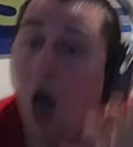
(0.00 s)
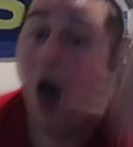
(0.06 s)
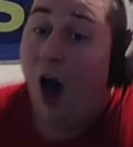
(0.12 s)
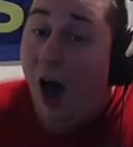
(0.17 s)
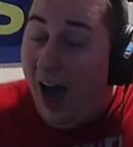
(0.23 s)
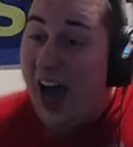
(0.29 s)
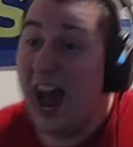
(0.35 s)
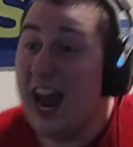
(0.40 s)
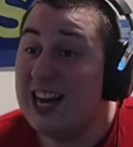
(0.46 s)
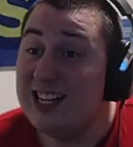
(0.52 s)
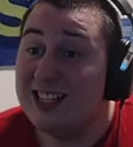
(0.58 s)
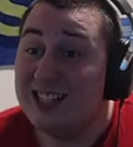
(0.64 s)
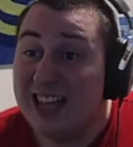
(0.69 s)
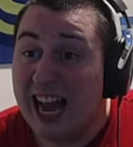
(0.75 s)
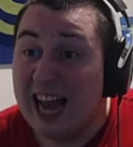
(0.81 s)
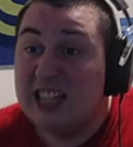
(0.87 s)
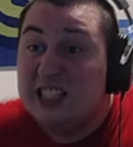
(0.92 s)
I
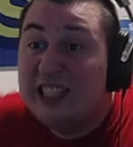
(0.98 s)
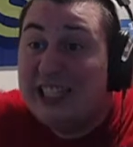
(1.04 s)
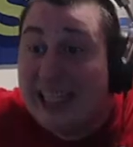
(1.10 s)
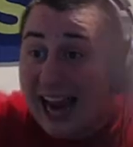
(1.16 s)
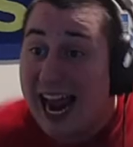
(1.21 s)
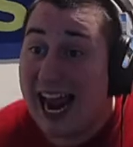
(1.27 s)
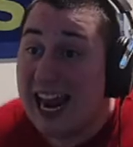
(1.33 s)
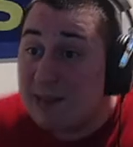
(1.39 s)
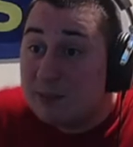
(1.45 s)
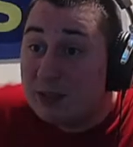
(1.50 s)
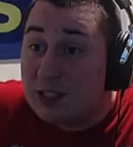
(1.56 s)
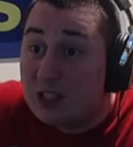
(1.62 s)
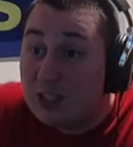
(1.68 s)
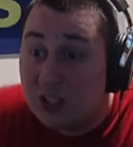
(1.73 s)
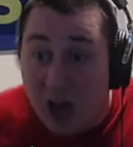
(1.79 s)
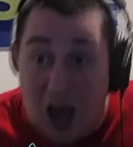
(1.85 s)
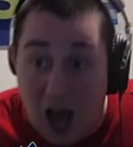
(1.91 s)
said game,
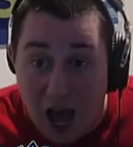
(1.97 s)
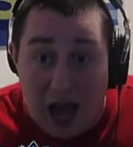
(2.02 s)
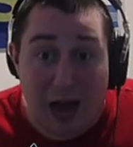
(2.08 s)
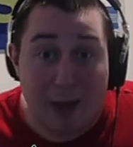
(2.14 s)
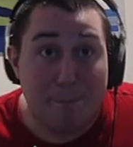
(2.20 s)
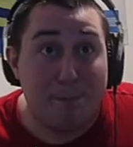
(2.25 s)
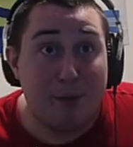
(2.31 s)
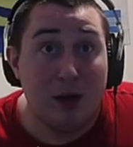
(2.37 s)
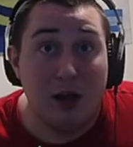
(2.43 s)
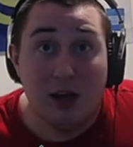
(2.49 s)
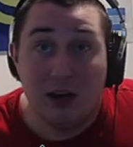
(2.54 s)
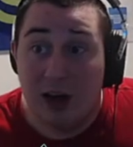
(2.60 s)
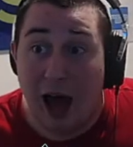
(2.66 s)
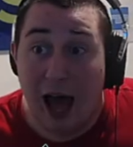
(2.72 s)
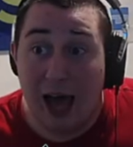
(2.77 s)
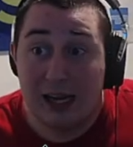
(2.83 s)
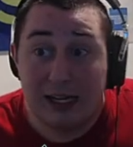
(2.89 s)
stop!
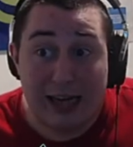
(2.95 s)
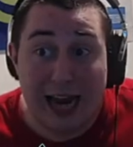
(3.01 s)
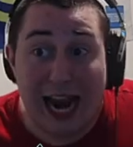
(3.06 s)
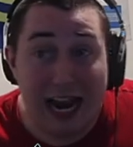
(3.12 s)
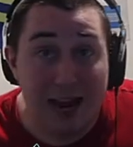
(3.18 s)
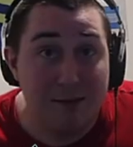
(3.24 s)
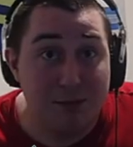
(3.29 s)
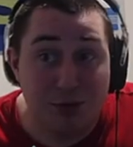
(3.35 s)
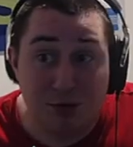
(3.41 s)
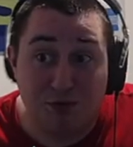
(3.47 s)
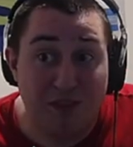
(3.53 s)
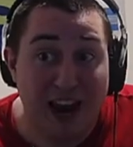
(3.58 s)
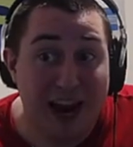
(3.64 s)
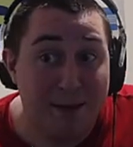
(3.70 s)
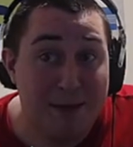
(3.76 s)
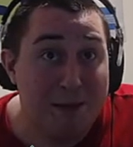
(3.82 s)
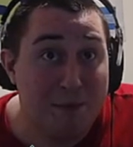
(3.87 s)
Not game,
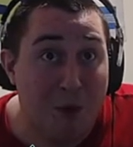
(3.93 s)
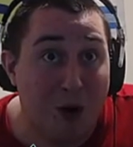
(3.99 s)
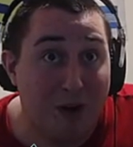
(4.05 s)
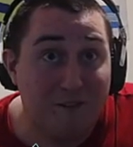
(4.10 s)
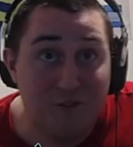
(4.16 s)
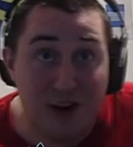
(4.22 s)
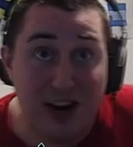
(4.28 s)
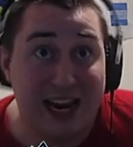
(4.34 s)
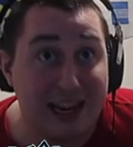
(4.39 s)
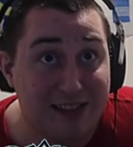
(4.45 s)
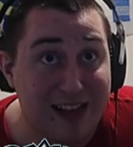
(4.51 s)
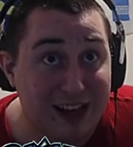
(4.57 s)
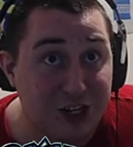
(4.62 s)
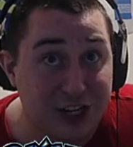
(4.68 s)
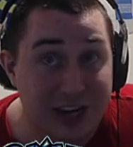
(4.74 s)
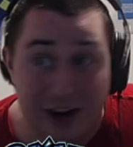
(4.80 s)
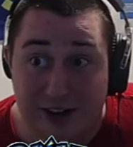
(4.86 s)
feed me more freaking
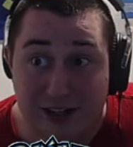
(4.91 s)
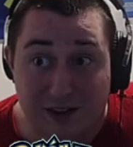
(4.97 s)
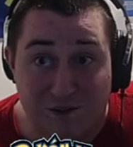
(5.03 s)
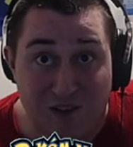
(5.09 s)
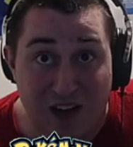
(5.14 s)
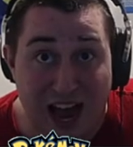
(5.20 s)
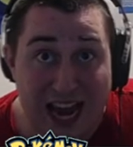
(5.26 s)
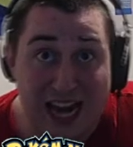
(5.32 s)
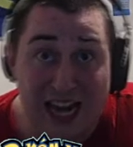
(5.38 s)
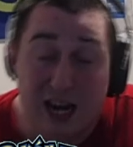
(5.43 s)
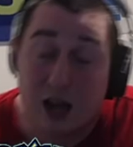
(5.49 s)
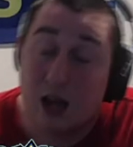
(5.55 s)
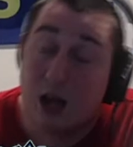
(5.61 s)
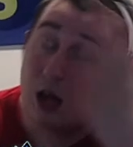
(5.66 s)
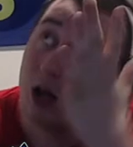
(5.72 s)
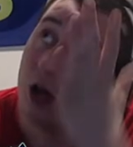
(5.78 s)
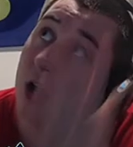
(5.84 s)
legendaries to fight!
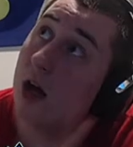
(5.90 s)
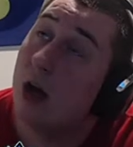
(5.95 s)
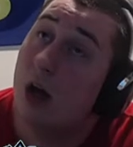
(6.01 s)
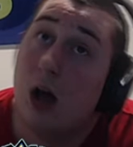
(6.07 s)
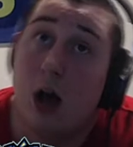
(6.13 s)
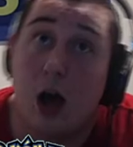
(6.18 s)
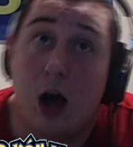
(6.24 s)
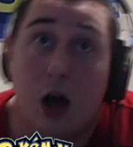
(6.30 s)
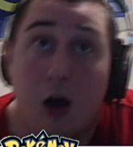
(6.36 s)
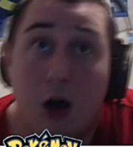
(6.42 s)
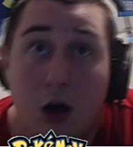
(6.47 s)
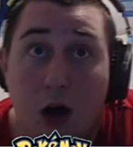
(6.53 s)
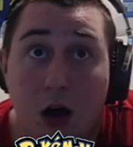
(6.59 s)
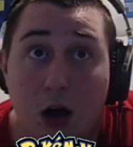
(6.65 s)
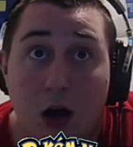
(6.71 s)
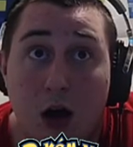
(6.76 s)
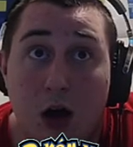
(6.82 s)

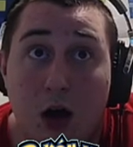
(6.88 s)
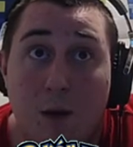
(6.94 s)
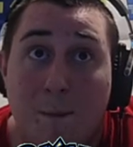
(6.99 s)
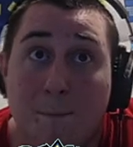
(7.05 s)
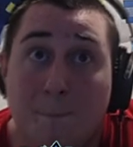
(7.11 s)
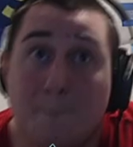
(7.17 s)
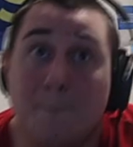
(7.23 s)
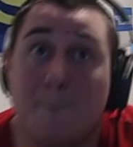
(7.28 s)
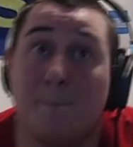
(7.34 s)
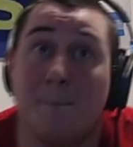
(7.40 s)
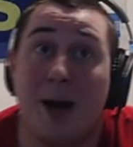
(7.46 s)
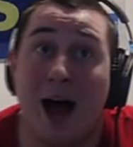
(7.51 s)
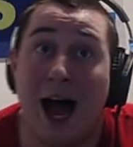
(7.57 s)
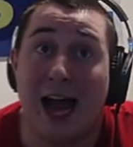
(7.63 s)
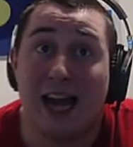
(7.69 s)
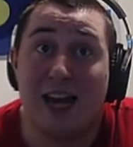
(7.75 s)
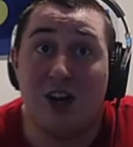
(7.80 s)
Oh
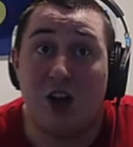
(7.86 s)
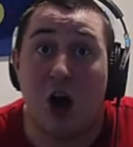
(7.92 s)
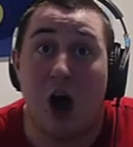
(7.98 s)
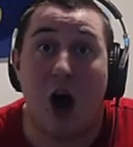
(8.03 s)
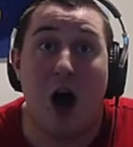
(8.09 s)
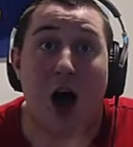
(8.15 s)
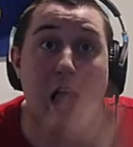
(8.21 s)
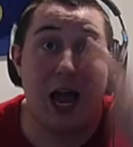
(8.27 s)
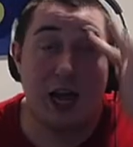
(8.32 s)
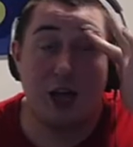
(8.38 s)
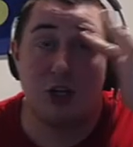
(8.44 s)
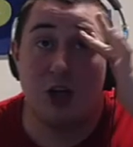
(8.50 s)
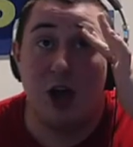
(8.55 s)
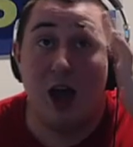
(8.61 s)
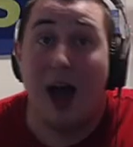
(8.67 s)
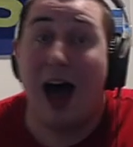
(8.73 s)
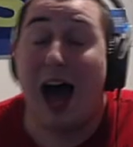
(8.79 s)
my gosh.
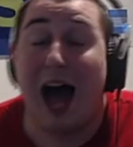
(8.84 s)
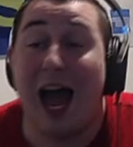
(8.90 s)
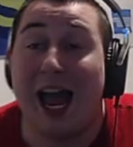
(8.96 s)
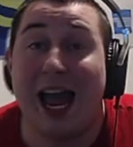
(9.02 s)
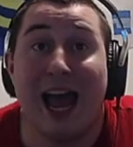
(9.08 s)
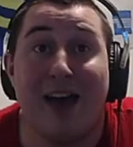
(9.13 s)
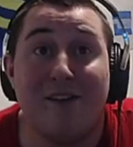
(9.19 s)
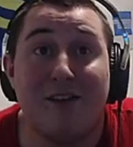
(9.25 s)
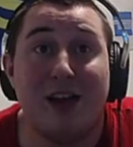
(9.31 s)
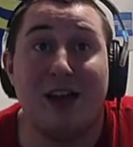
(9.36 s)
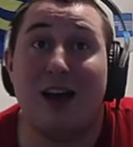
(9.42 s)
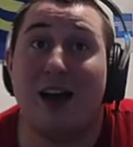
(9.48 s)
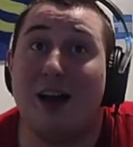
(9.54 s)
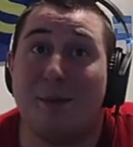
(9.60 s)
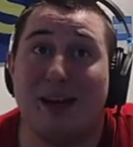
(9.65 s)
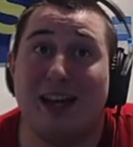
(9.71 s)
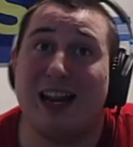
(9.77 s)
I have,
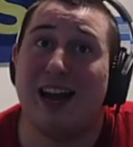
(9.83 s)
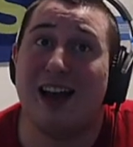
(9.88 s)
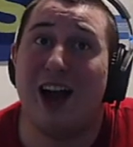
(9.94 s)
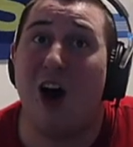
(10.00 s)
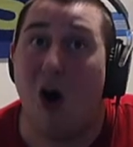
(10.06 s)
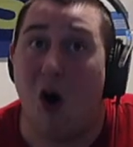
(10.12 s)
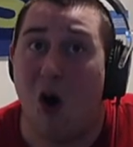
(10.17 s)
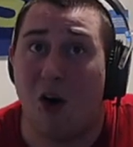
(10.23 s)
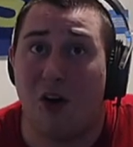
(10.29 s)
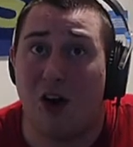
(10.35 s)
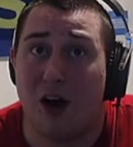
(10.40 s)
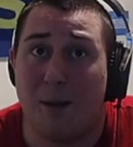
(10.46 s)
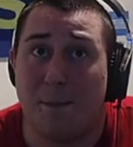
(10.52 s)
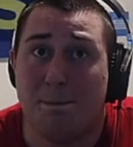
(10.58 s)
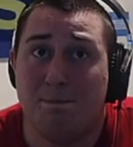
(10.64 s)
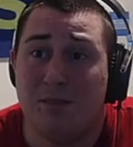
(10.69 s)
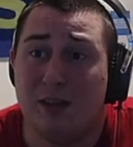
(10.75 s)
I mean, I got
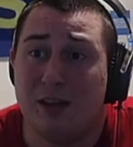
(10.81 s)
Aurum,